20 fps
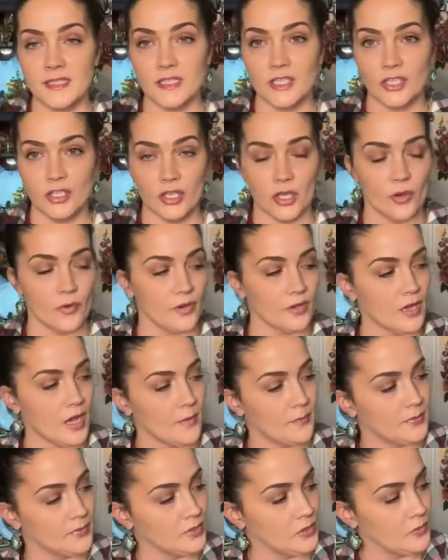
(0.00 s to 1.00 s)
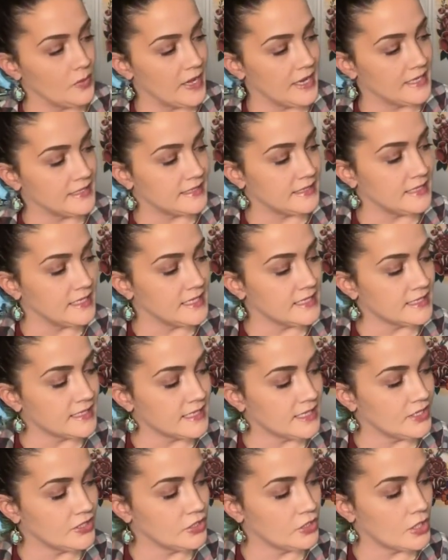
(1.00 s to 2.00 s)
could go a couple of ways. These
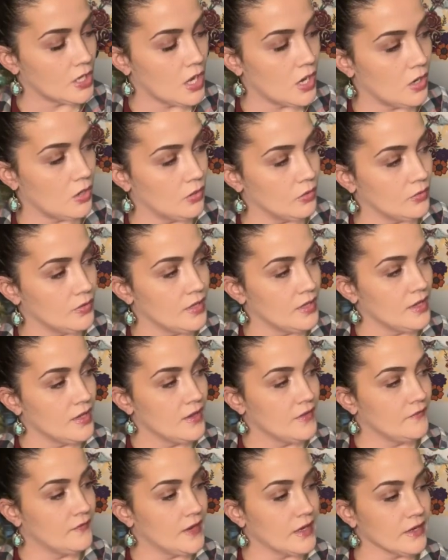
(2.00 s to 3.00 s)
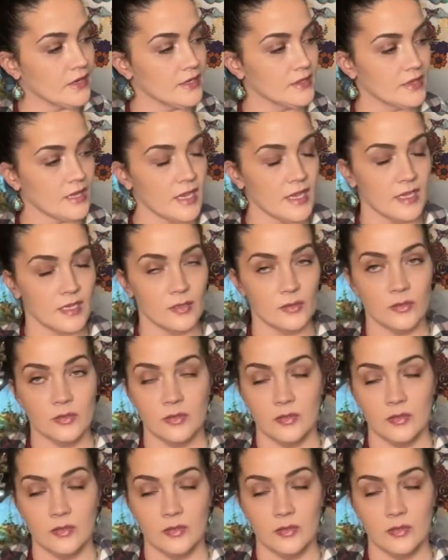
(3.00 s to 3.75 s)
could go very like,